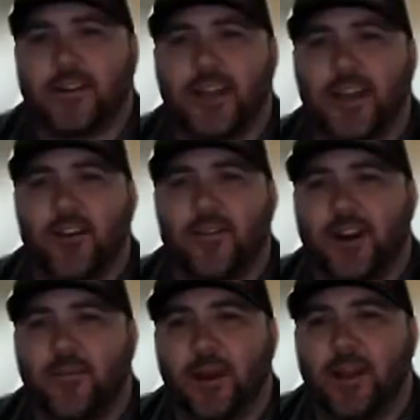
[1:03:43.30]
stay over
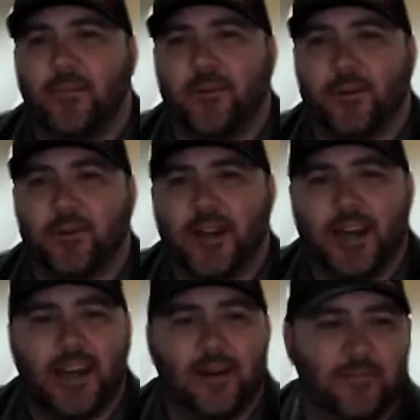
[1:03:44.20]
here being the brute
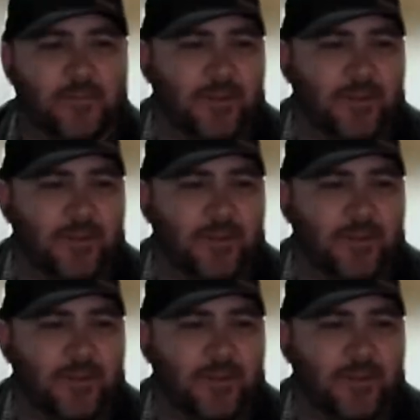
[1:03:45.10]
I am.